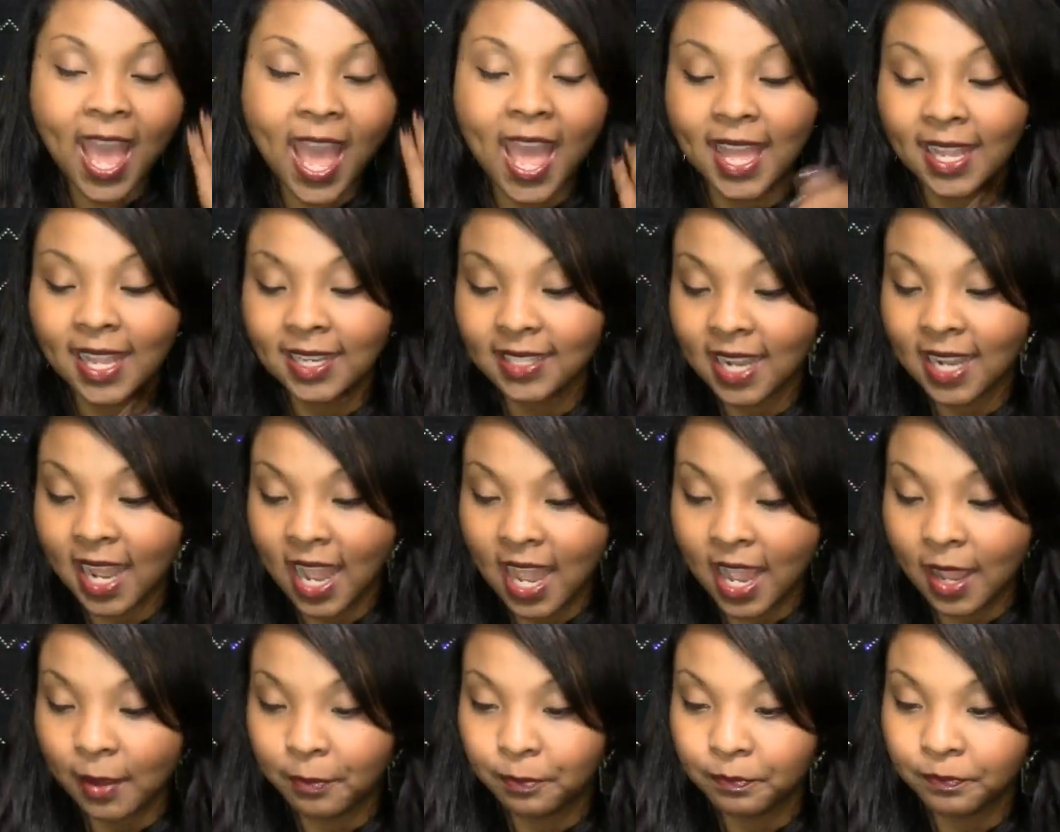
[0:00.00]
and
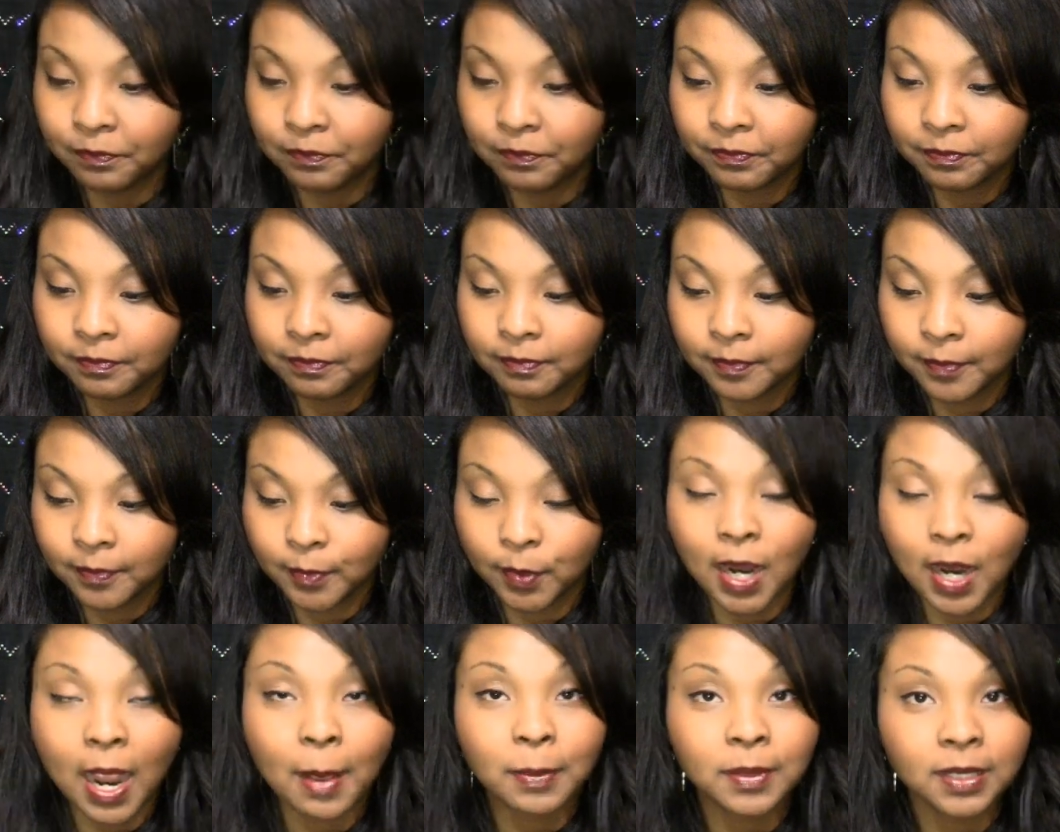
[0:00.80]
um,
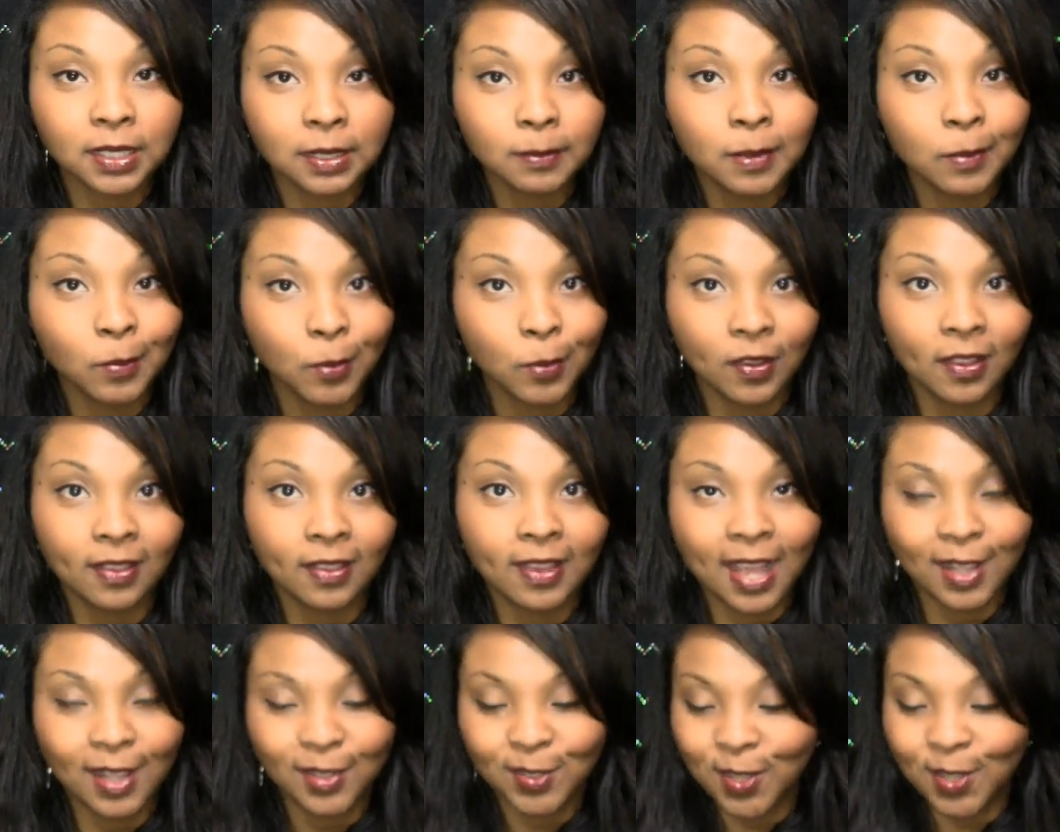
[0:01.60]
perhaps a little bit more than
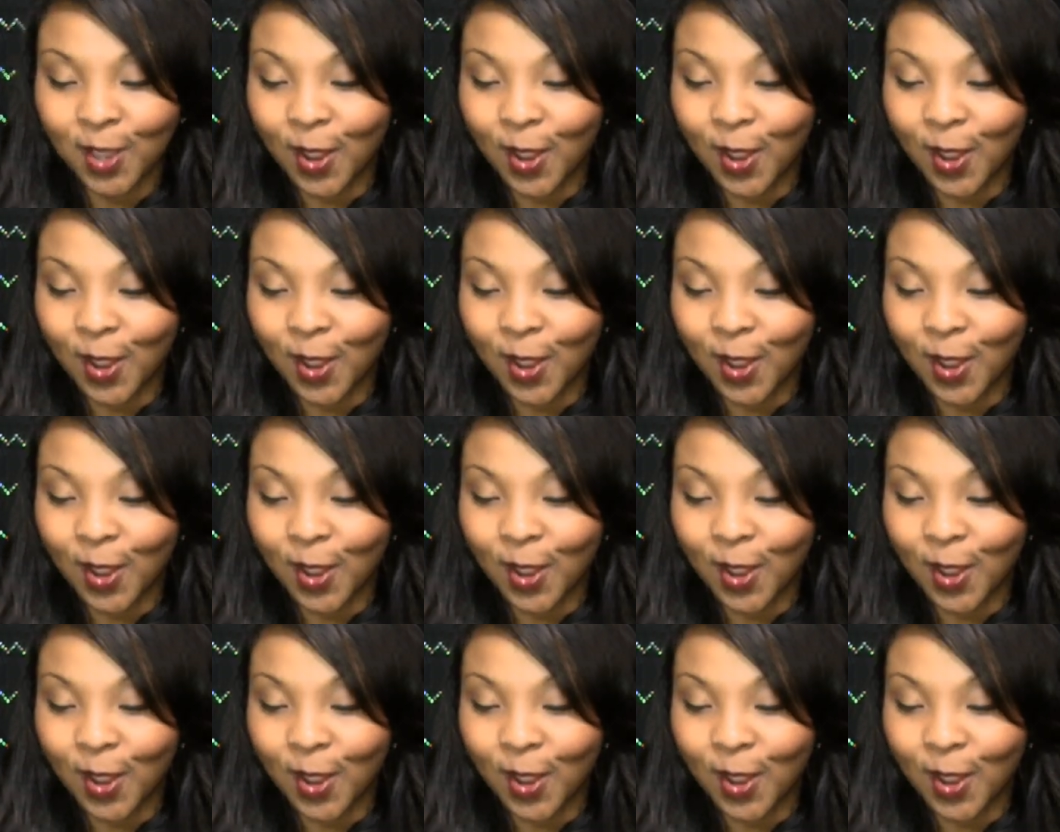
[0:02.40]
that.